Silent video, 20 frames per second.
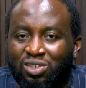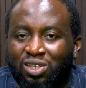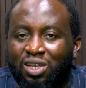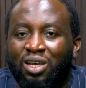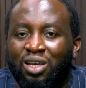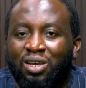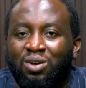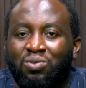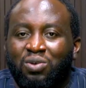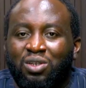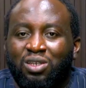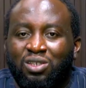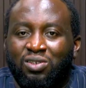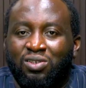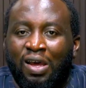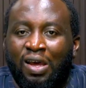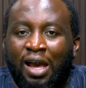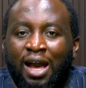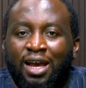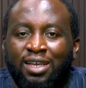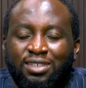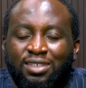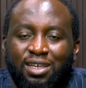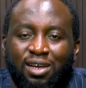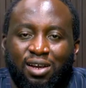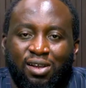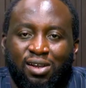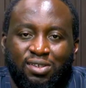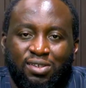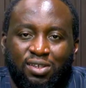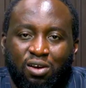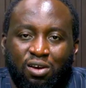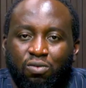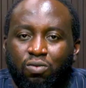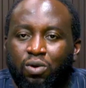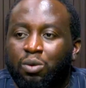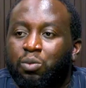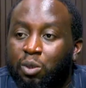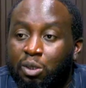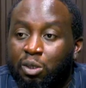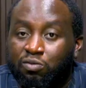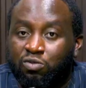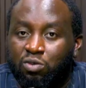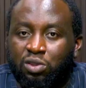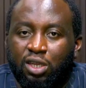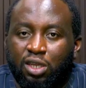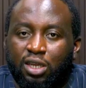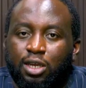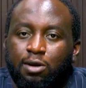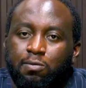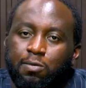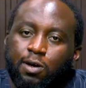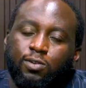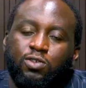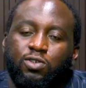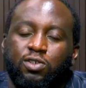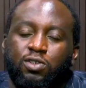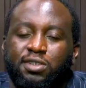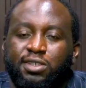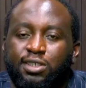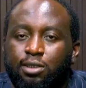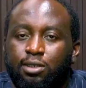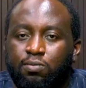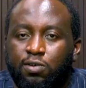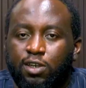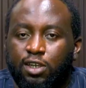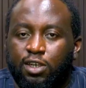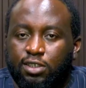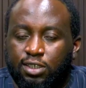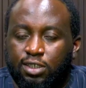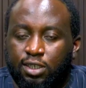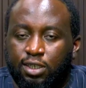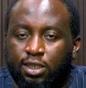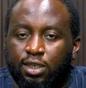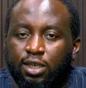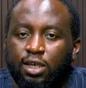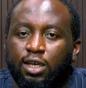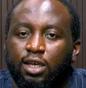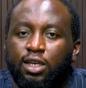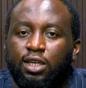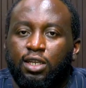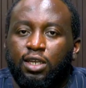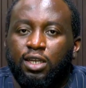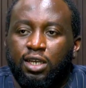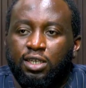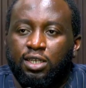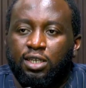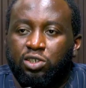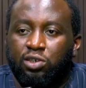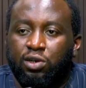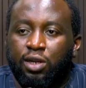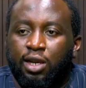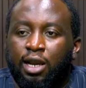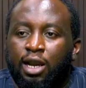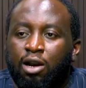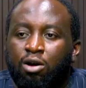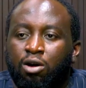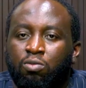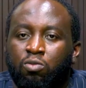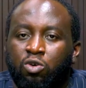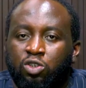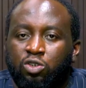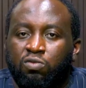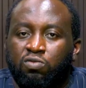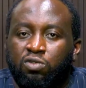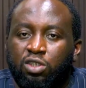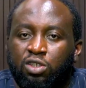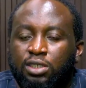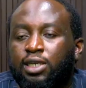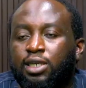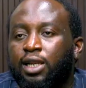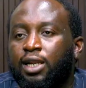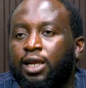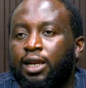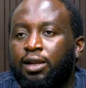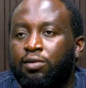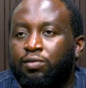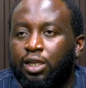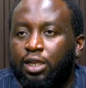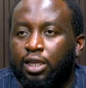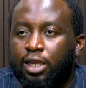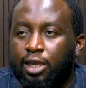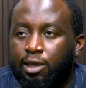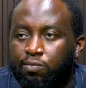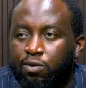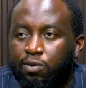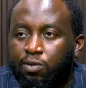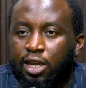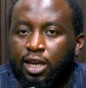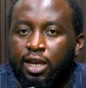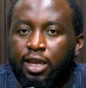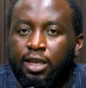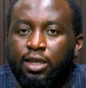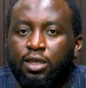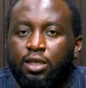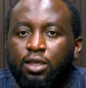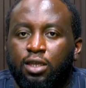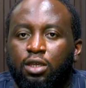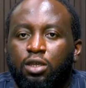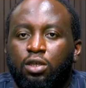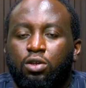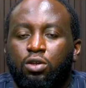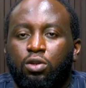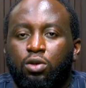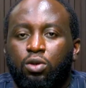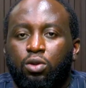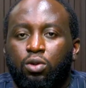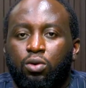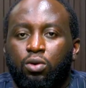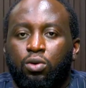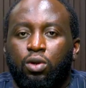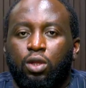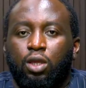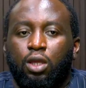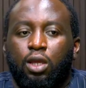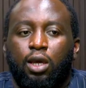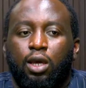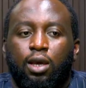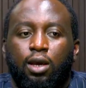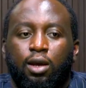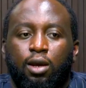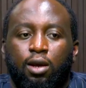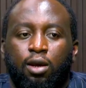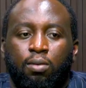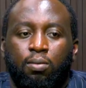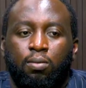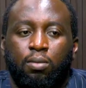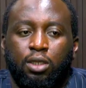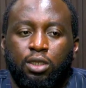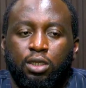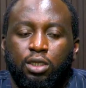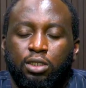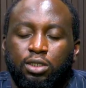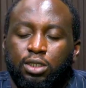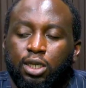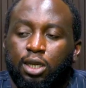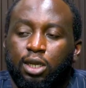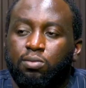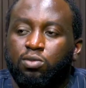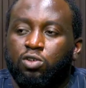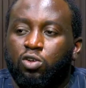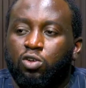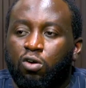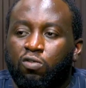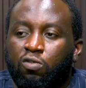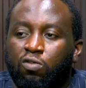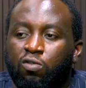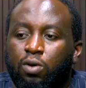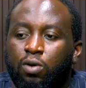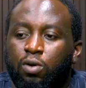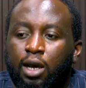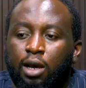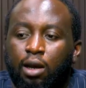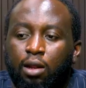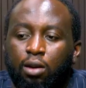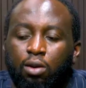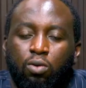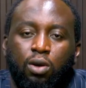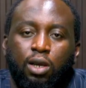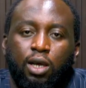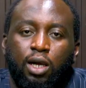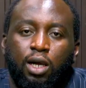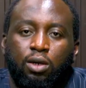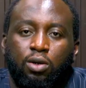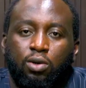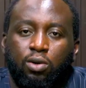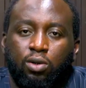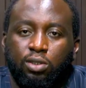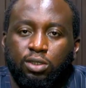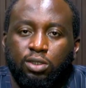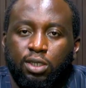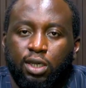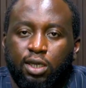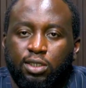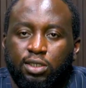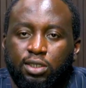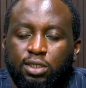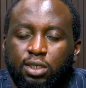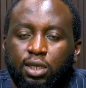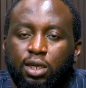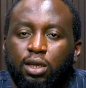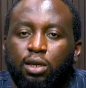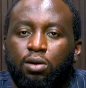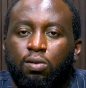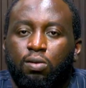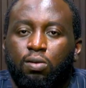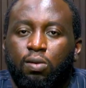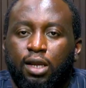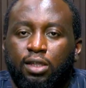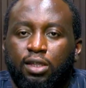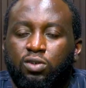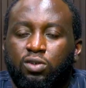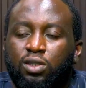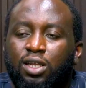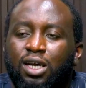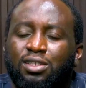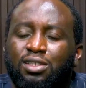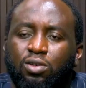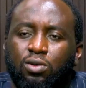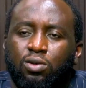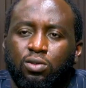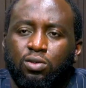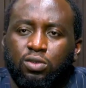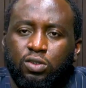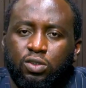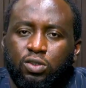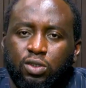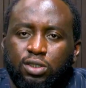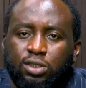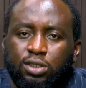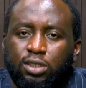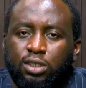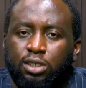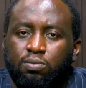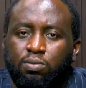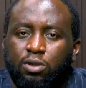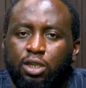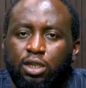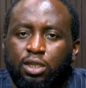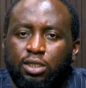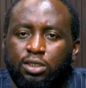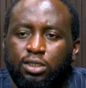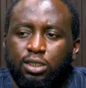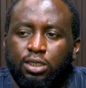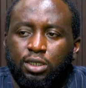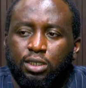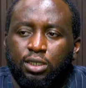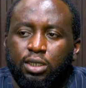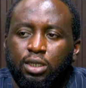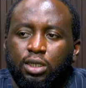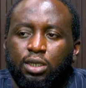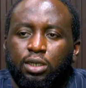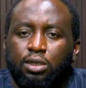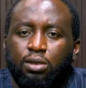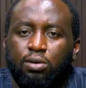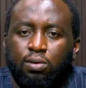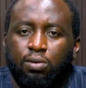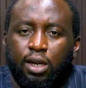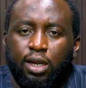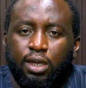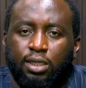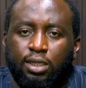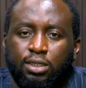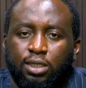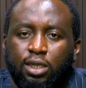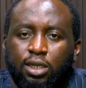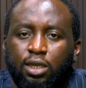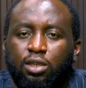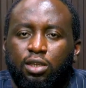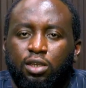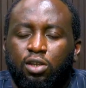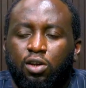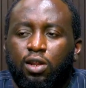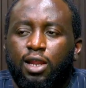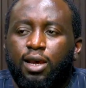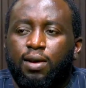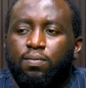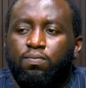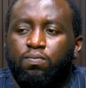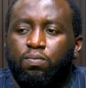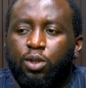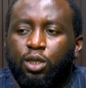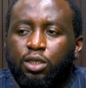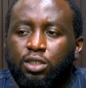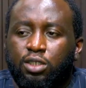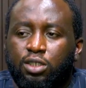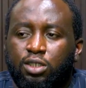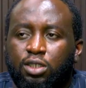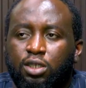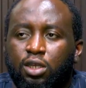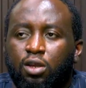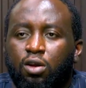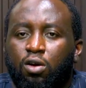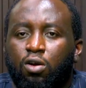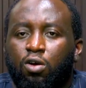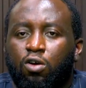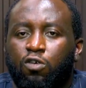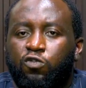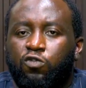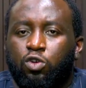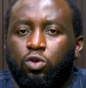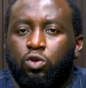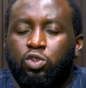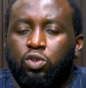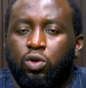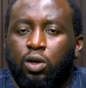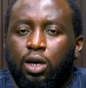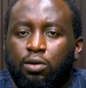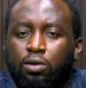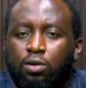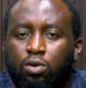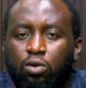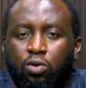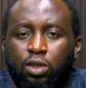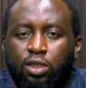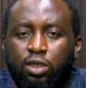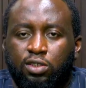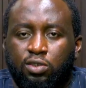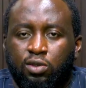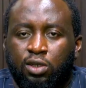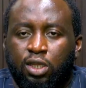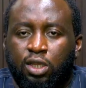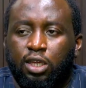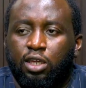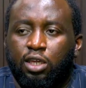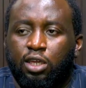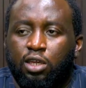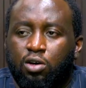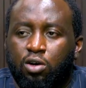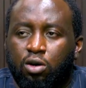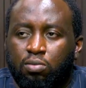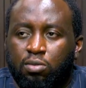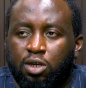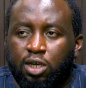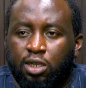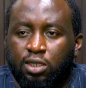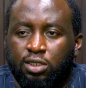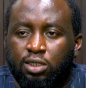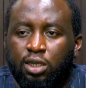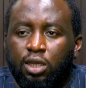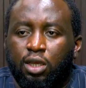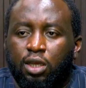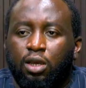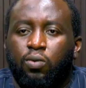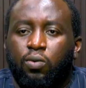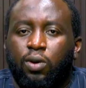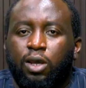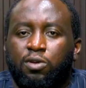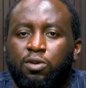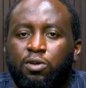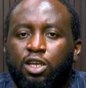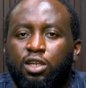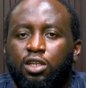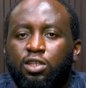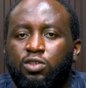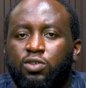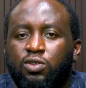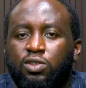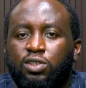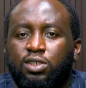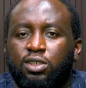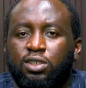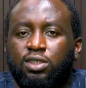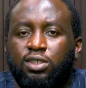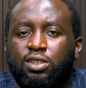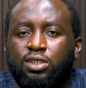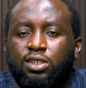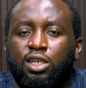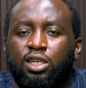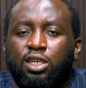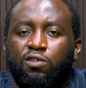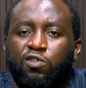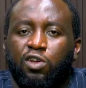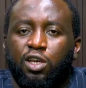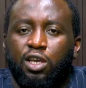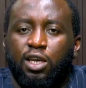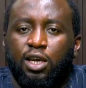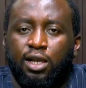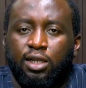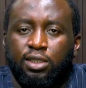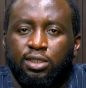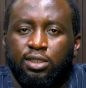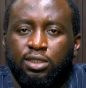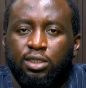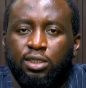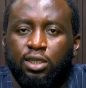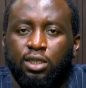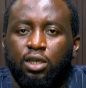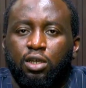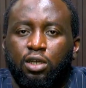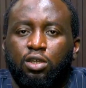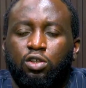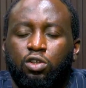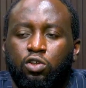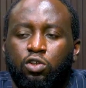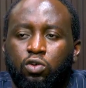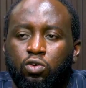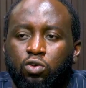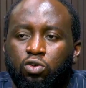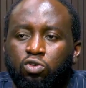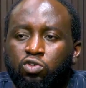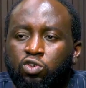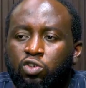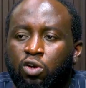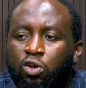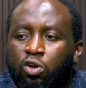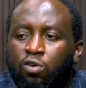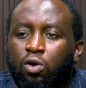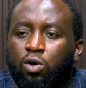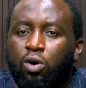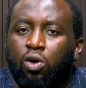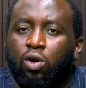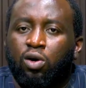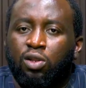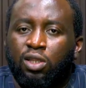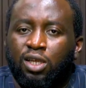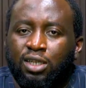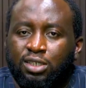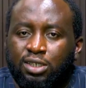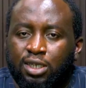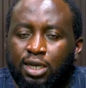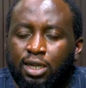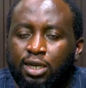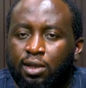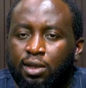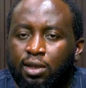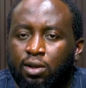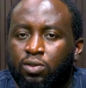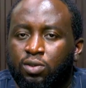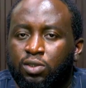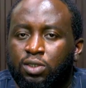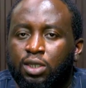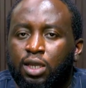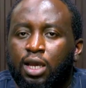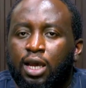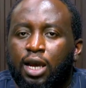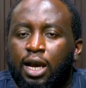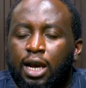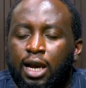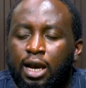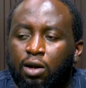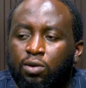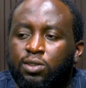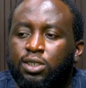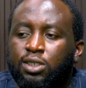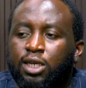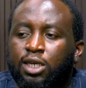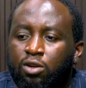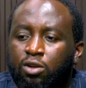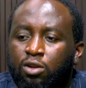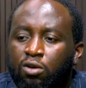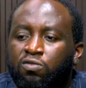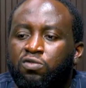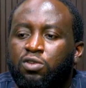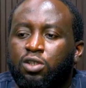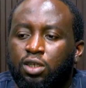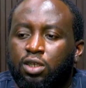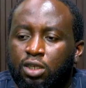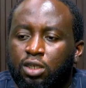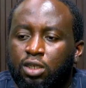we need to ask ourselves when we even think about sustainability in Nigeria. How much of this can I really apply in terms of our local context, right? So that's on sustainability, right? The other bit of future outlook is on e-commerce. We're beginning to see significant use of other channels outside of the